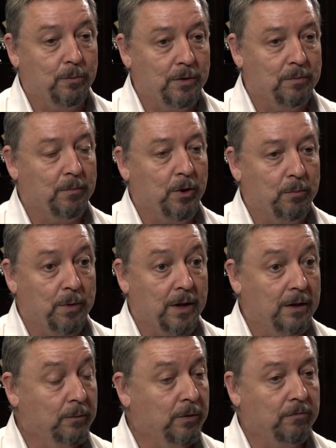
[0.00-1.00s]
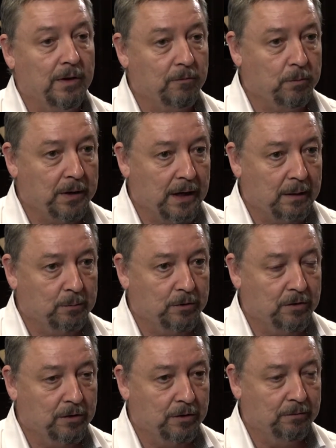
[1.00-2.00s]
with mobile that we've never been able
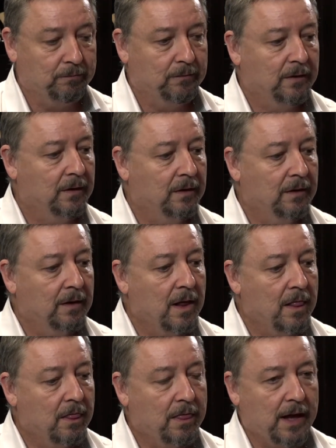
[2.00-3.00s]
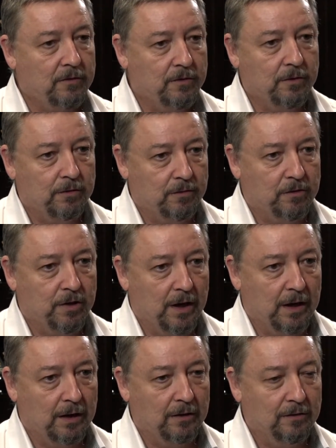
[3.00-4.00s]
to do. That sort of a
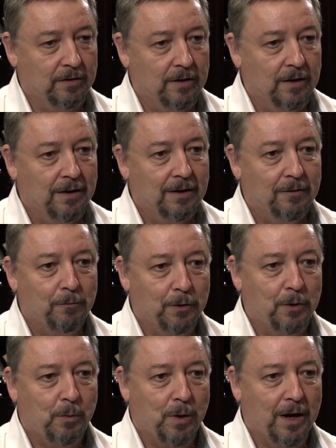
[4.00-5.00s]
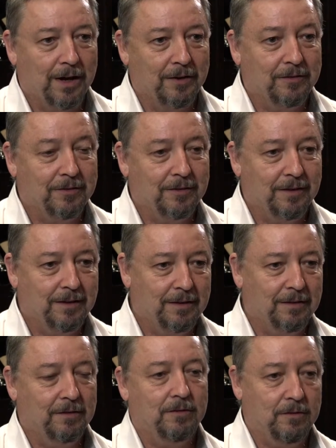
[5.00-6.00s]
change requires
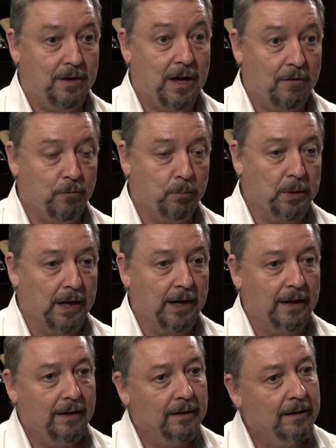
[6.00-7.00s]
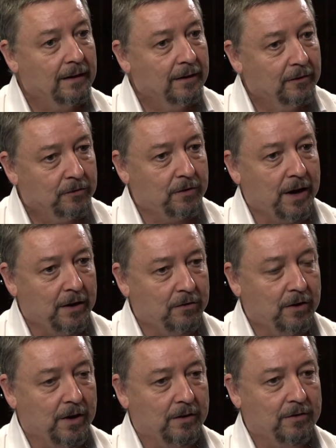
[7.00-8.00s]
careful planning,
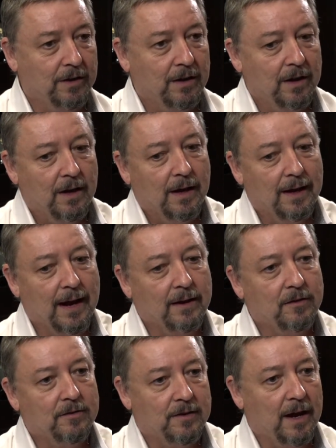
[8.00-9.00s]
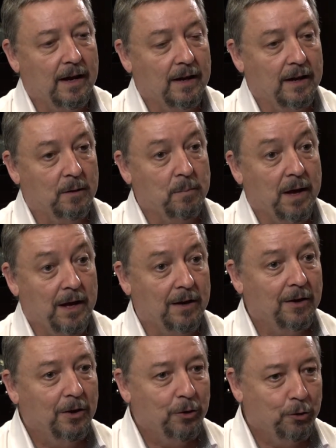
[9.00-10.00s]
strategizing, and understanding about
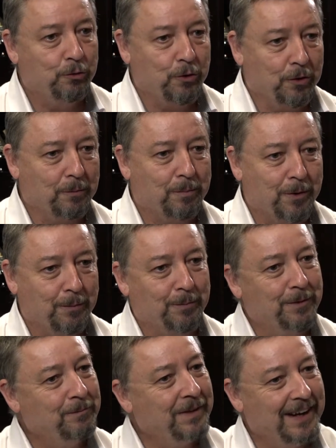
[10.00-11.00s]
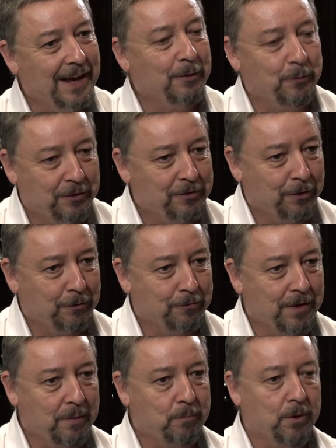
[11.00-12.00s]
who's got the problem and how do we solve
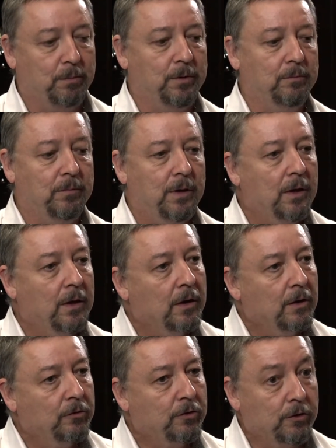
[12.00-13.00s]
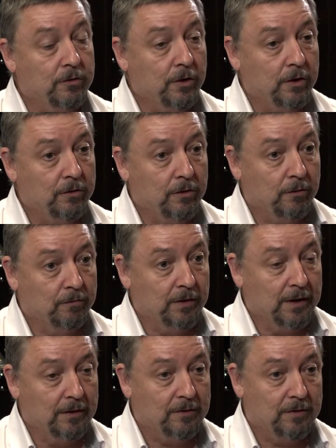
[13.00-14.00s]
that problem. So it's not as
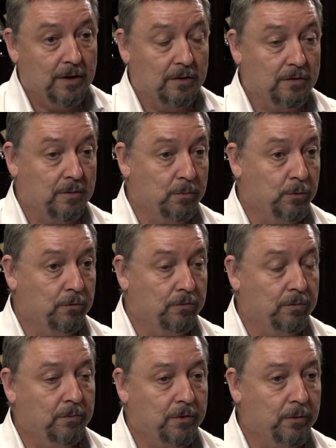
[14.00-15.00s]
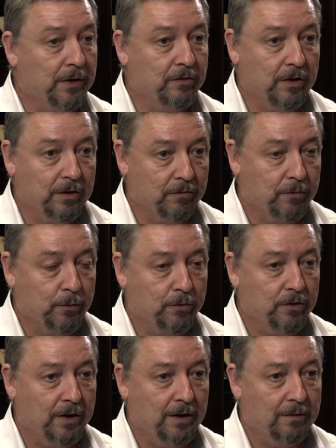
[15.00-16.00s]
obvious as the move from 3G to
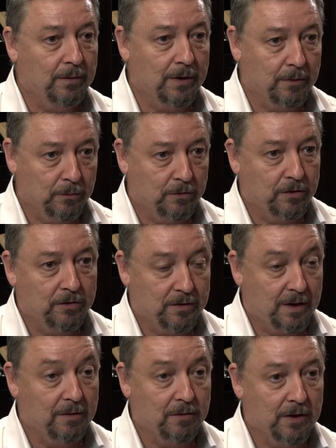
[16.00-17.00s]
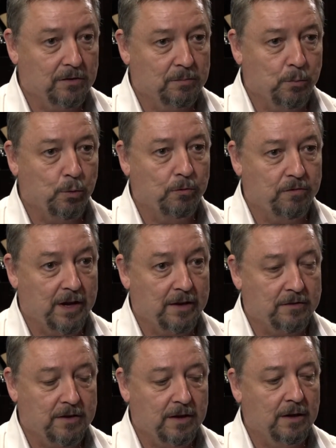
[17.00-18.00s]
4G, where it was just giving us more
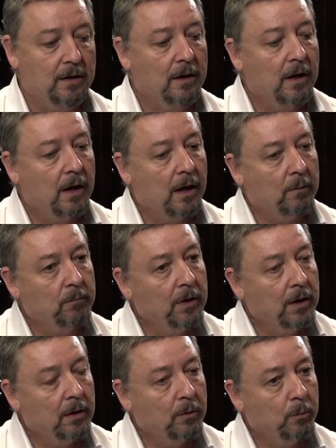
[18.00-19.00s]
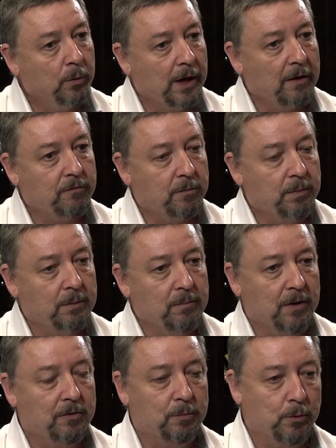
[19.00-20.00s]
faster. We have to be
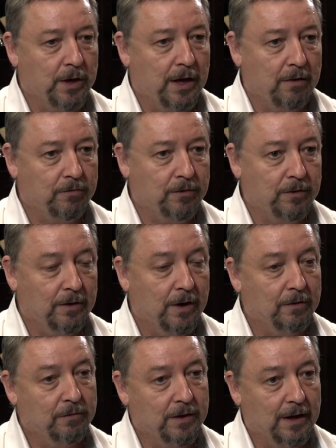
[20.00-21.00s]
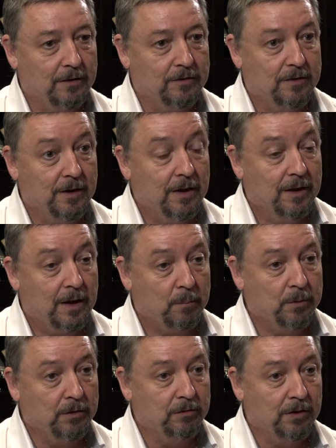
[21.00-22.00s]
much more careful over the next
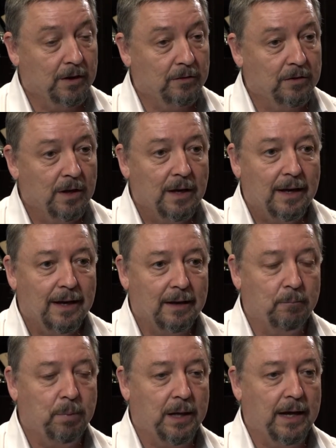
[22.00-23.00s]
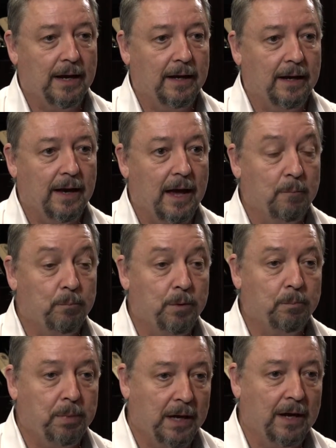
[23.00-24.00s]
couple of years in planning and
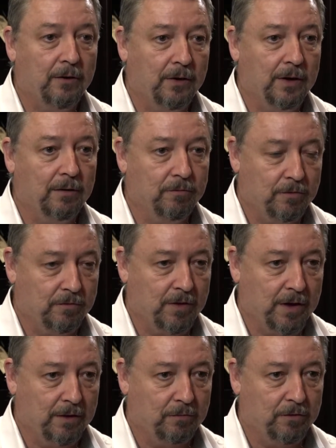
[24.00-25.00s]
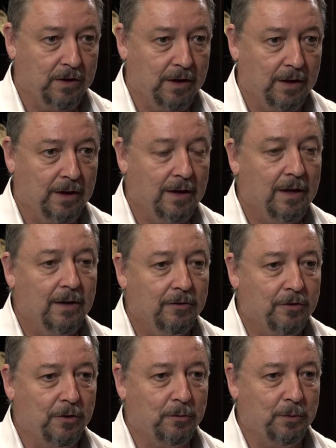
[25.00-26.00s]
preparing for 5G
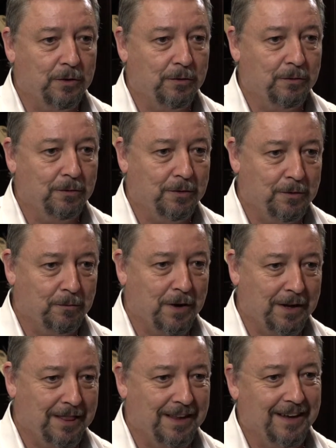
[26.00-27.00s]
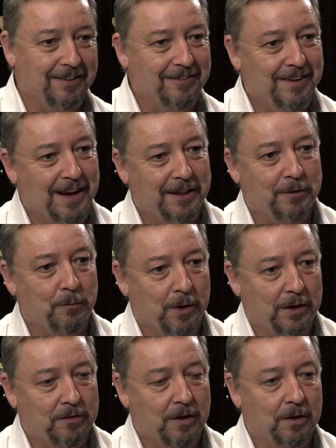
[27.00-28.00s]
so that we do the right things at the
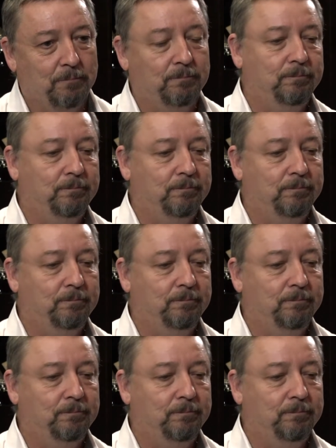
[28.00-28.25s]
right time.